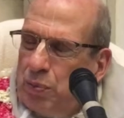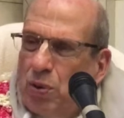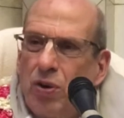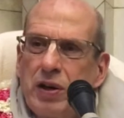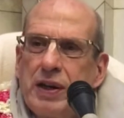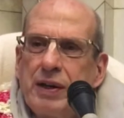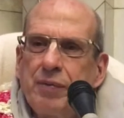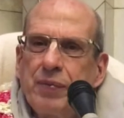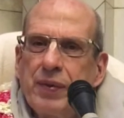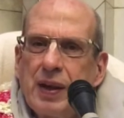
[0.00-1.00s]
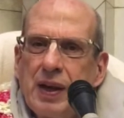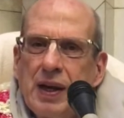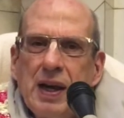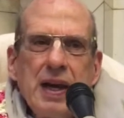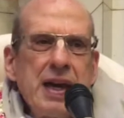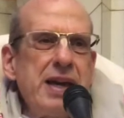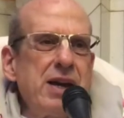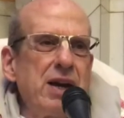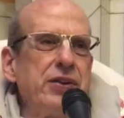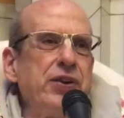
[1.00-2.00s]
boy, he
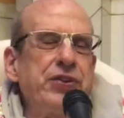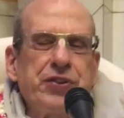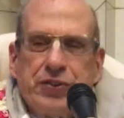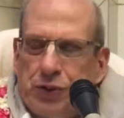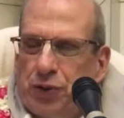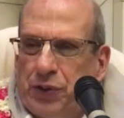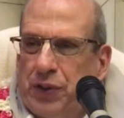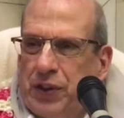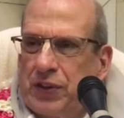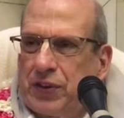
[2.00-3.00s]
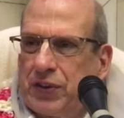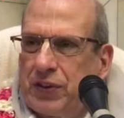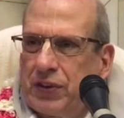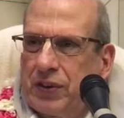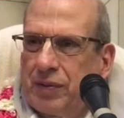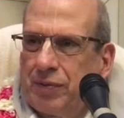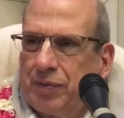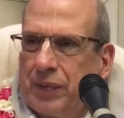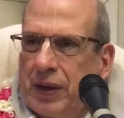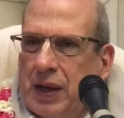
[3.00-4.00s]
understood this.
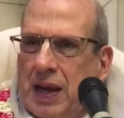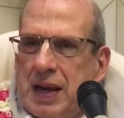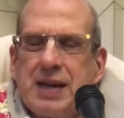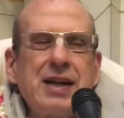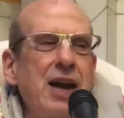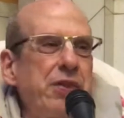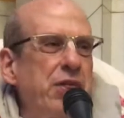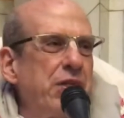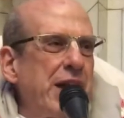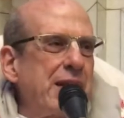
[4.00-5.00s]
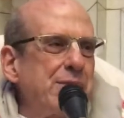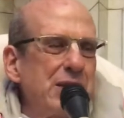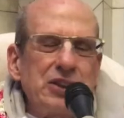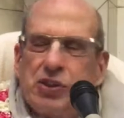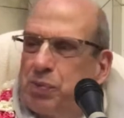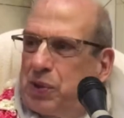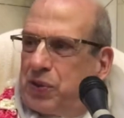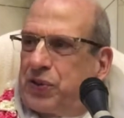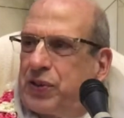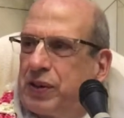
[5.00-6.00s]
He got that much
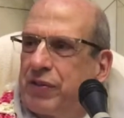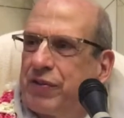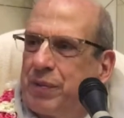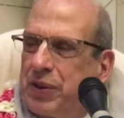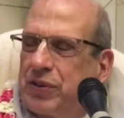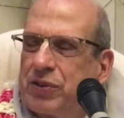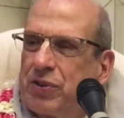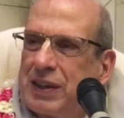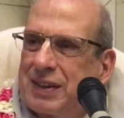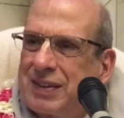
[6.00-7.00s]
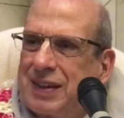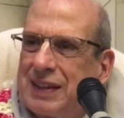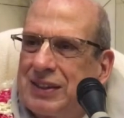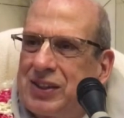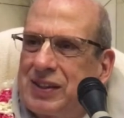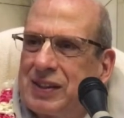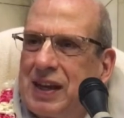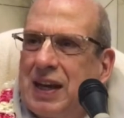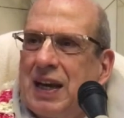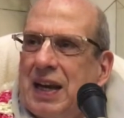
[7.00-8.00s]
mercy from these great sages.
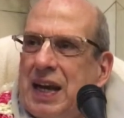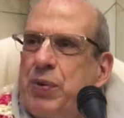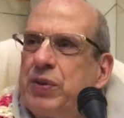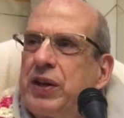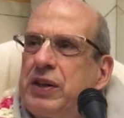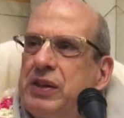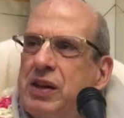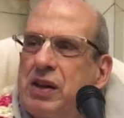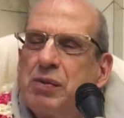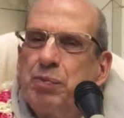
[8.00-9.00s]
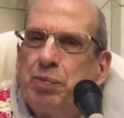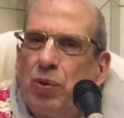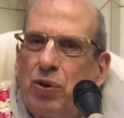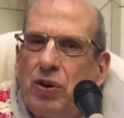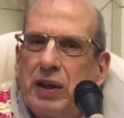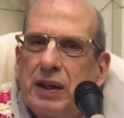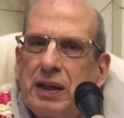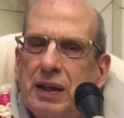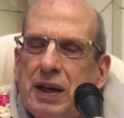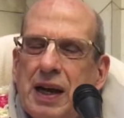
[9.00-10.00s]
He was a young boy,
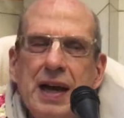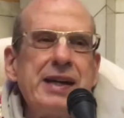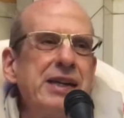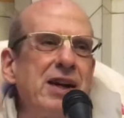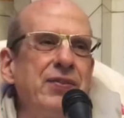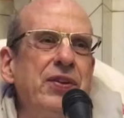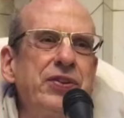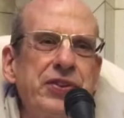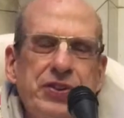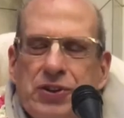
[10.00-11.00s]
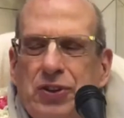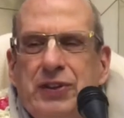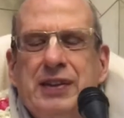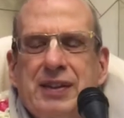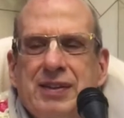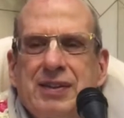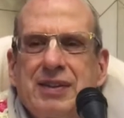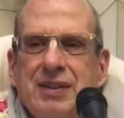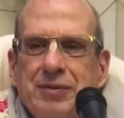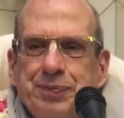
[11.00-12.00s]
and he understood this.